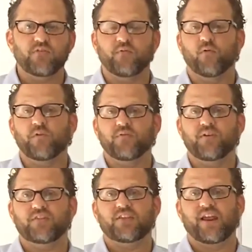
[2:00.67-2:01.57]
The fourth
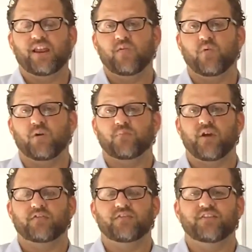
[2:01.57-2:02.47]
reason that I love
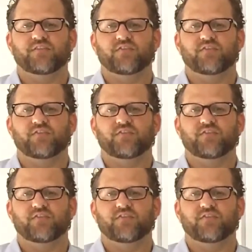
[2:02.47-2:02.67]
WordPress is